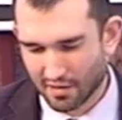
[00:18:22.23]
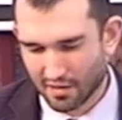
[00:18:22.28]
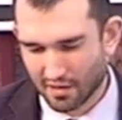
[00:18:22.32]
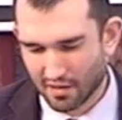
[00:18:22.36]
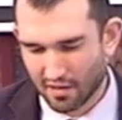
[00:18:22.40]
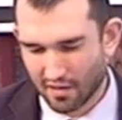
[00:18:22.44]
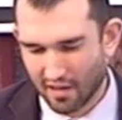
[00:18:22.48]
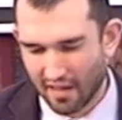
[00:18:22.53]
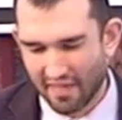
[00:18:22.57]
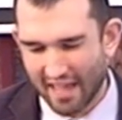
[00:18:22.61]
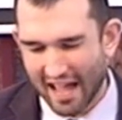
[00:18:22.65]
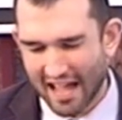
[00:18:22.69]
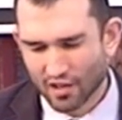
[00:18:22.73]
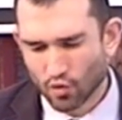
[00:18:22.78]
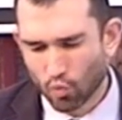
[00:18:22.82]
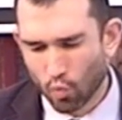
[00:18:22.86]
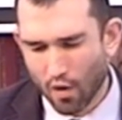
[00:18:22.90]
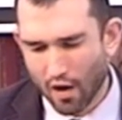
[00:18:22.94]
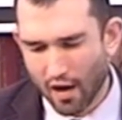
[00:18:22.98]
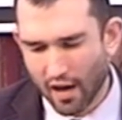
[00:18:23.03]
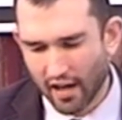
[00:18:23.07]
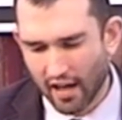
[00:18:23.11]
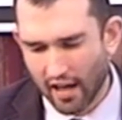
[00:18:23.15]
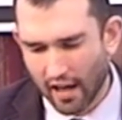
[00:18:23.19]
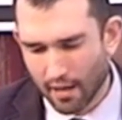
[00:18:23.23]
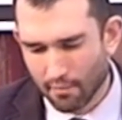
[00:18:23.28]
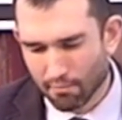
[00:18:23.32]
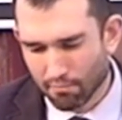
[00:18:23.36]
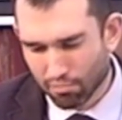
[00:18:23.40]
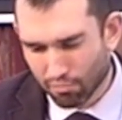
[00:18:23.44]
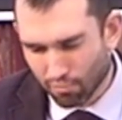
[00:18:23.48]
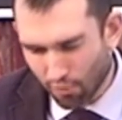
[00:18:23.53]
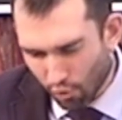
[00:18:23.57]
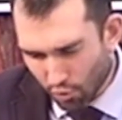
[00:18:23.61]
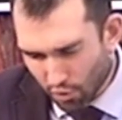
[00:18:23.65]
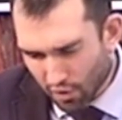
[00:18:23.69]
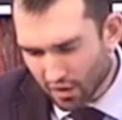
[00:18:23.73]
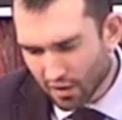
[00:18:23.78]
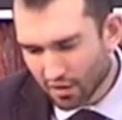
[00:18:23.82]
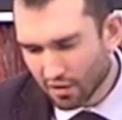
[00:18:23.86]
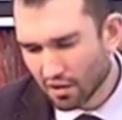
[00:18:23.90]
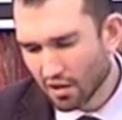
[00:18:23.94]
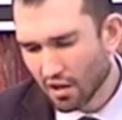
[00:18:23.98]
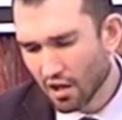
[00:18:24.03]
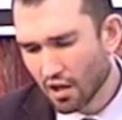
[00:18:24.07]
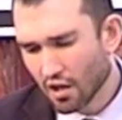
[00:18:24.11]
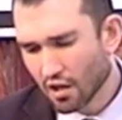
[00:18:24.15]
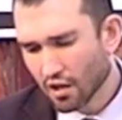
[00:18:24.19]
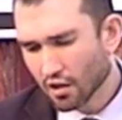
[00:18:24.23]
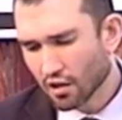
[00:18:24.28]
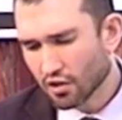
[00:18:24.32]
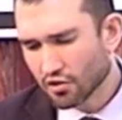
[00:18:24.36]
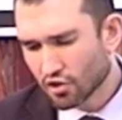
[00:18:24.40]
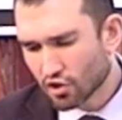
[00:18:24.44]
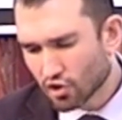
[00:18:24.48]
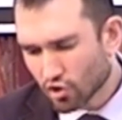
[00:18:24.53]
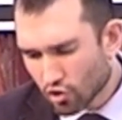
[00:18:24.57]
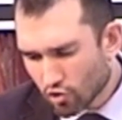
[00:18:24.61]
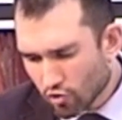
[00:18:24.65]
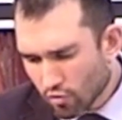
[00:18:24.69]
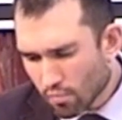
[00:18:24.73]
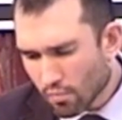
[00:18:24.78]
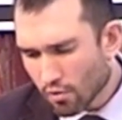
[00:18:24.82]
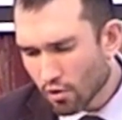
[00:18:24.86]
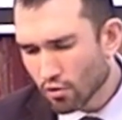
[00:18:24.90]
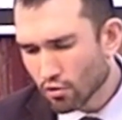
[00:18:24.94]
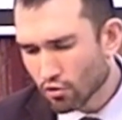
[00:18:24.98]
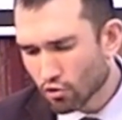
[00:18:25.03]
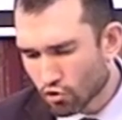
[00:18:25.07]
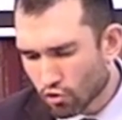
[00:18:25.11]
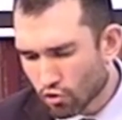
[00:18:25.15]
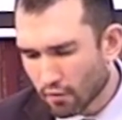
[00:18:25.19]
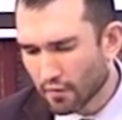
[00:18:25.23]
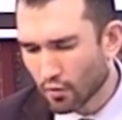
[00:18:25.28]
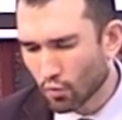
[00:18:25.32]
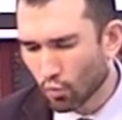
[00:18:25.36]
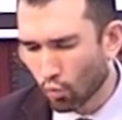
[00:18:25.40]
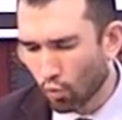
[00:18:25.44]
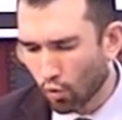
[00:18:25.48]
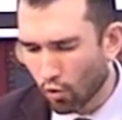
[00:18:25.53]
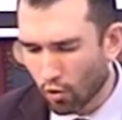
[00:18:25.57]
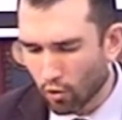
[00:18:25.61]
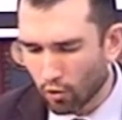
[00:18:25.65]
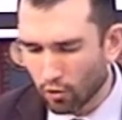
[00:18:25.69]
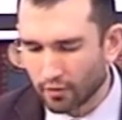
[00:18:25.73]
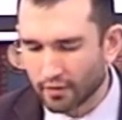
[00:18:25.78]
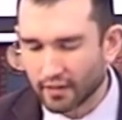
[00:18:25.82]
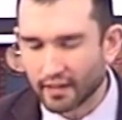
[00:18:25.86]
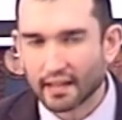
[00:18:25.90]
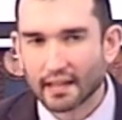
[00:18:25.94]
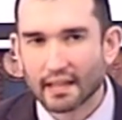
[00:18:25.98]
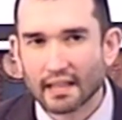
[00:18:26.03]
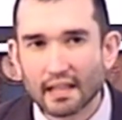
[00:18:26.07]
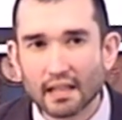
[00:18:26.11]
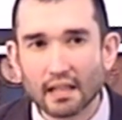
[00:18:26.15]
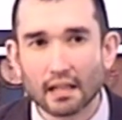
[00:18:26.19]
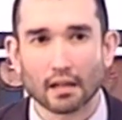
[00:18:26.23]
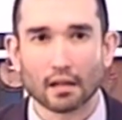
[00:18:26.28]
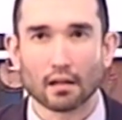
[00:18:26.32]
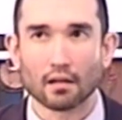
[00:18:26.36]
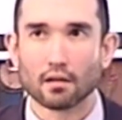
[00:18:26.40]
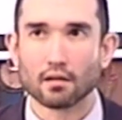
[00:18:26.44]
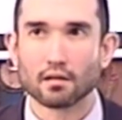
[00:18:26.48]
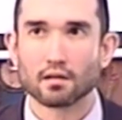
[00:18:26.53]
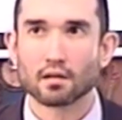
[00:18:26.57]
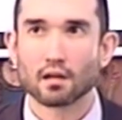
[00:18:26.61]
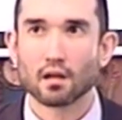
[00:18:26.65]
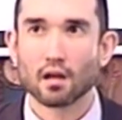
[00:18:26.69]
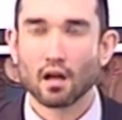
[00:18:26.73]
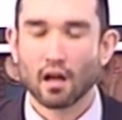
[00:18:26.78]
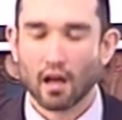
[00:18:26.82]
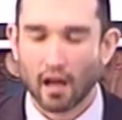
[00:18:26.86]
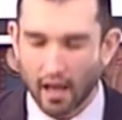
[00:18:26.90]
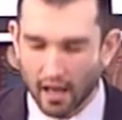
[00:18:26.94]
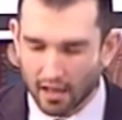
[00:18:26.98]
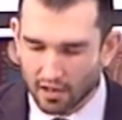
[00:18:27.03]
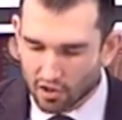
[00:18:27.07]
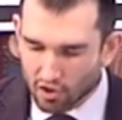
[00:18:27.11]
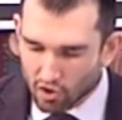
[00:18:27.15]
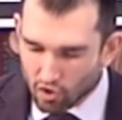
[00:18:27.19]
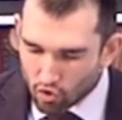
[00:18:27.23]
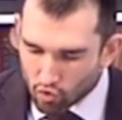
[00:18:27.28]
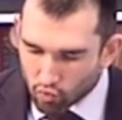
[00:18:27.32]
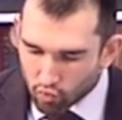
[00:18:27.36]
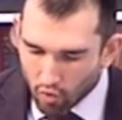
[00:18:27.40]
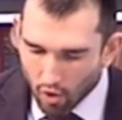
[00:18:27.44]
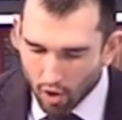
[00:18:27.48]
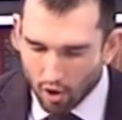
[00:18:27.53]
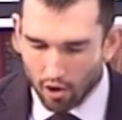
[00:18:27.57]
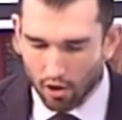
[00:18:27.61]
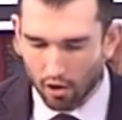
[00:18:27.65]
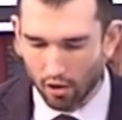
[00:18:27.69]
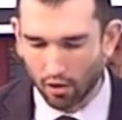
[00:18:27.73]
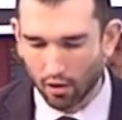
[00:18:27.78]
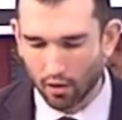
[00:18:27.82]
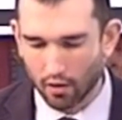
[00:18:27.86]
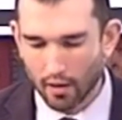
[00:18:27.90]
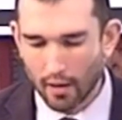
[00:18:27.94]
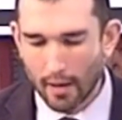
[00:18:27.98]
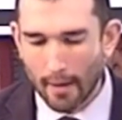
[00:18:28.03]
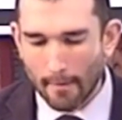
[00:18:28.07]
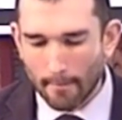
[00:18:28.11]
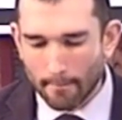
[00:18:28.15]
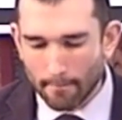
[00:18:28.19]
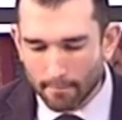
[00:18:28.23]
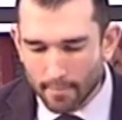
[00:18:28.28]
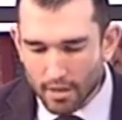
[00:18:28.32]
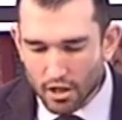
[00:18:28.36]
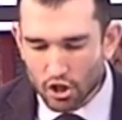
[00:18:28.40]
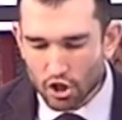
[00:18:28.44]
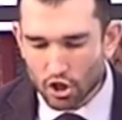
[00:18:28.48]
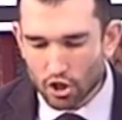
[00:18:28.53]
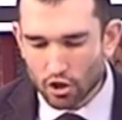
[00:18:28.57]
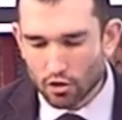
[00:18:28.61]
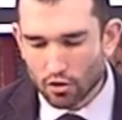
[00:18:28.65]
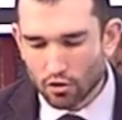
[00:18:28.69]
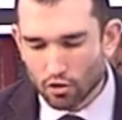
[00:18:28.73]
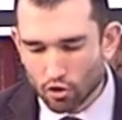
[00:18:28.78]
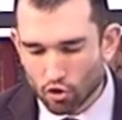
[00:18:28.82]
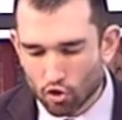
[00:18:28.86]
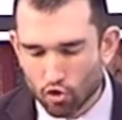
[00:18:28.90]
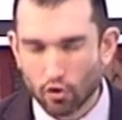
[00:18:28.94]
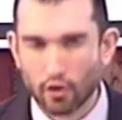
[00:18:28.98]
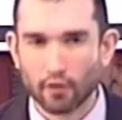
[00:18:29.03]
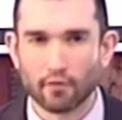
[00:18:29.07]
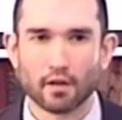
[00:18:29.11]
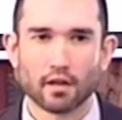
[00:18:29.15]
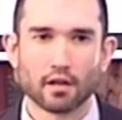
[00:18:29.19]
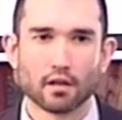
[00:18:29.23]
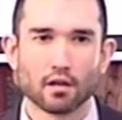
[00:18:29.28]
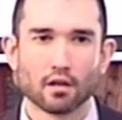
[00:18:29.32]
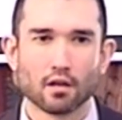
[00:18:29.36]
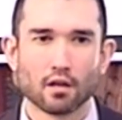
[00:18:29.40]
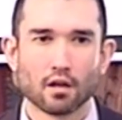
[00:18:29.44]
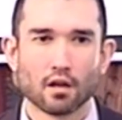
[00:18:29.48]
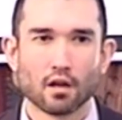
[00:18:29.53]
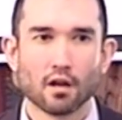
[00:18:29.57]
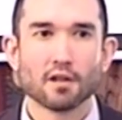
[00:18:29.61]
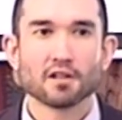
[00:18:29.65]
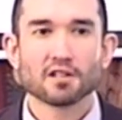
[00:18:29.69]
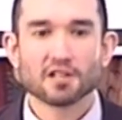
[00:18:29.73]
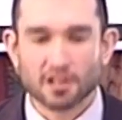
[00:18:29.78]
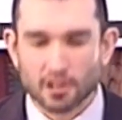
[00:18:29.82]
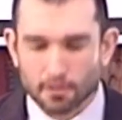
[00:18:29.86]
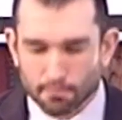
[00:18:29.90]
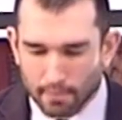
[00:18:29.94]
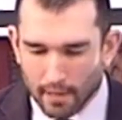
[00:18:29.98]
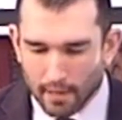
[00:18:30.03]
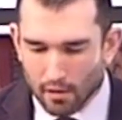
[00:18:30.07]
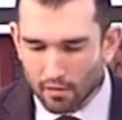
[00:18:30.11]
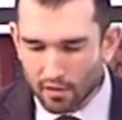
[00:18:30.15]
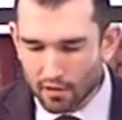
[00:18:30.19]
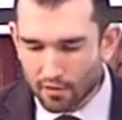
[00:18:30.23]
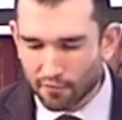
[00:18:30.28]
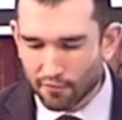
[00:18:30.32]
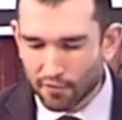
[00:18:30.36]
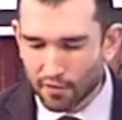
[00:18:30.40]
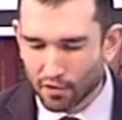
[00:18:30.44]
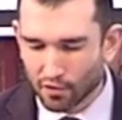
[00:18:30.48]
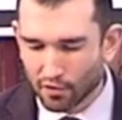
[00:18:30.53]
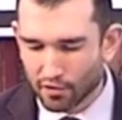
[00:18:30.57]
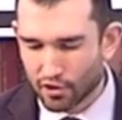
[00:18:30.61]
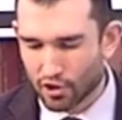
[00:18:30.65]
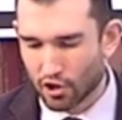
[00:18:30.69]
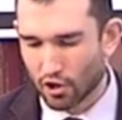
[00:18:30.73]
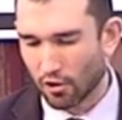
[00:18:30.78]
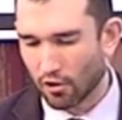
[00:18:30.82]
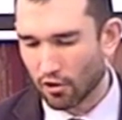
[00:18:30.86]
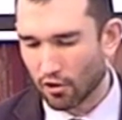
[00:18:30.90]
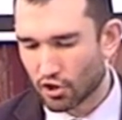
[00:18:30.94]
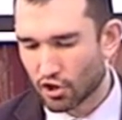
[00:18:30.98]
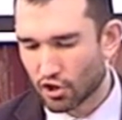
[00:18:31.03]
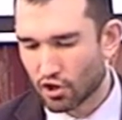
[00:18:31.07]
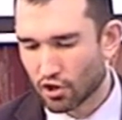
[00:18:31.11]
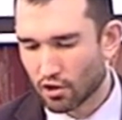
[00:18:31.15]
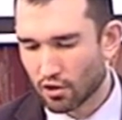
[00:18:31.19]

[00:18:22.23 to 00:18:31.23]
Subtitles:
And that's why a broken, consumer-driven world needs a strong, mission-driven, spirit-filled church